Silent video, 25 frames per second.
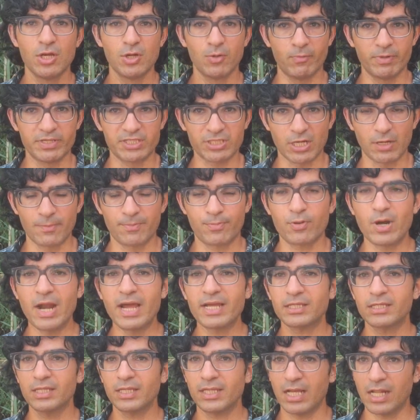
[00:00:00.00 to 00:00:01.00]
which are
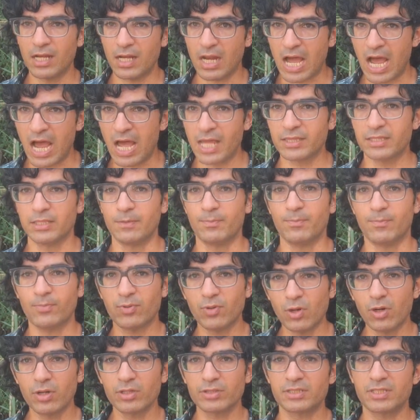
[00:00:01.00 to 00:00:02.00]
practical and
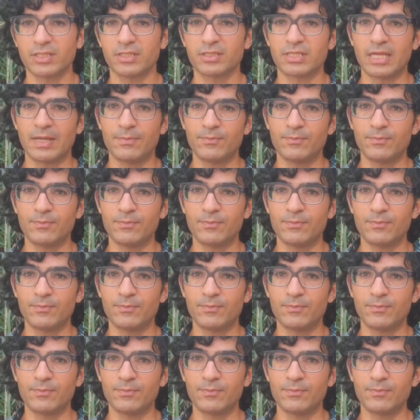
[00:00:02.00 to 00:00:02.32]
important.